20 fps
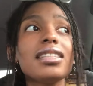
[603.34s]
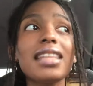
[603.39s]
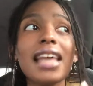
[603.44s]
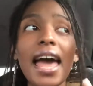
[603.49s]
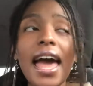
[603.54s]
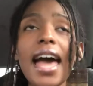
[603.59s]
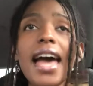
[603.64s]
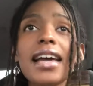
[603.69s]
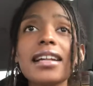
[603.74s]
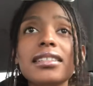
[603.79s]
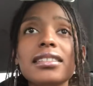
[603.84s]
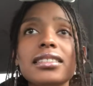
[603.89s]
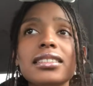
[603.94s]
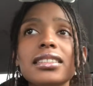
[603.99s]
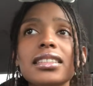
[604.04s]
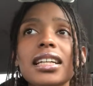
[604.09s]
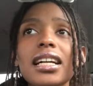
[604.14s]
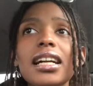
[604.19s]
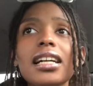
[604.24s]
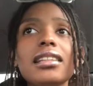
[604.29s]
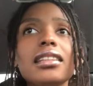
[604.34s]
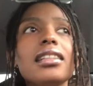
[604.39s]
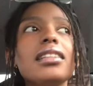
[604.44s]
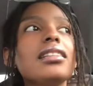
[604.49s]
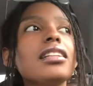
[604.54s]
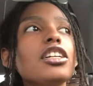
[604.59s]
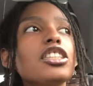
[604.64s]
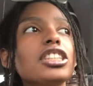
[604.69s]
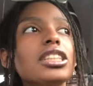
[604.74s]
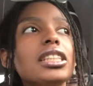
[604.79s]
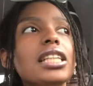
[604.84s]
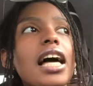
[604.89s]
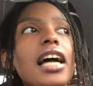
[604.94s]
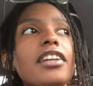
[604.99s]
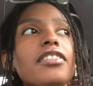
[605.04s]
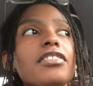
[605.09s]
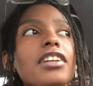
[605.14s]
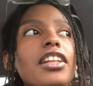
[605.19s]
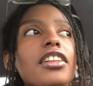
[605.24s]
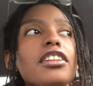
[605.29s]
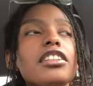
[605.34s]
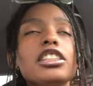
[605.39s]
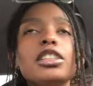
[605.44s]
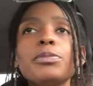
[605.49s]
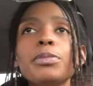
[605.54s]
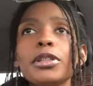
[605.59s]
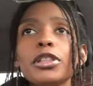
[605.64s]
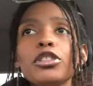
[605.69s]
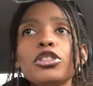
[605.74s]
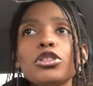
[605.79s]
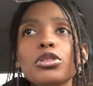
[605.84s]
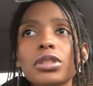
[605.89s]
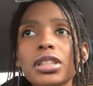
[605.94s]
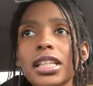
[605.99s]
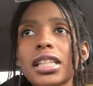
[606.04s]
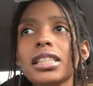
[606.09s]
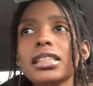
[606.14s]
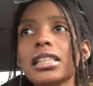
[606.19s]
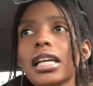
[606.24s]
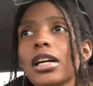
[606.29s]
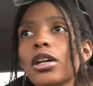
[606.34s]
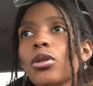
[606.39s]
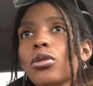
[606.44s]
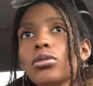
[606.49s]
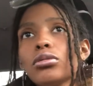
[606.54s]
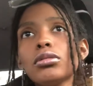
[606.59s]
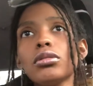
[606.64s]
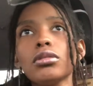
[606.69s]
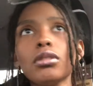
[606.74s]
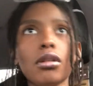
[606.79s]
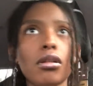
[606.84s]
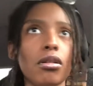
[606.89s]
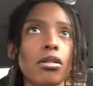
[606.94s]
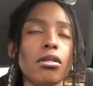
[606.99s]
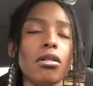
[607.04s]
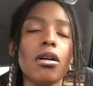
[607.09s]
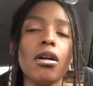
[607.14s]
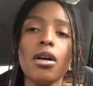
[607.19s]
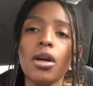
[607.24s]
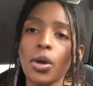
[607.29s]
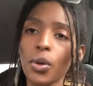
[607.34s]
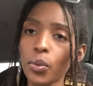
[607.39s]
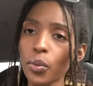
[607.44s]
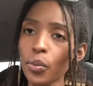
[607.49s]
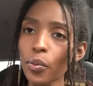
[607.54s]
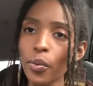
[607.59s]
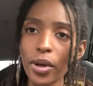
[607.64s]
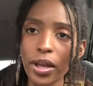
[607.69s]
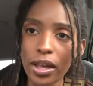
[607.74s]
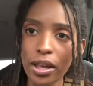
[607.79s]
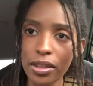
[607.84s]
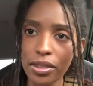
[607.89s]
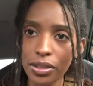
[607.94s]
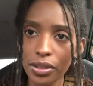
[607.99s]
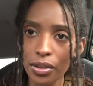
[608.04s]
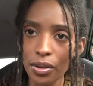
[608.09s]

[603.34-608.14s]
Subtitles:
that, and then there's a lot of other spiritual things that goes along with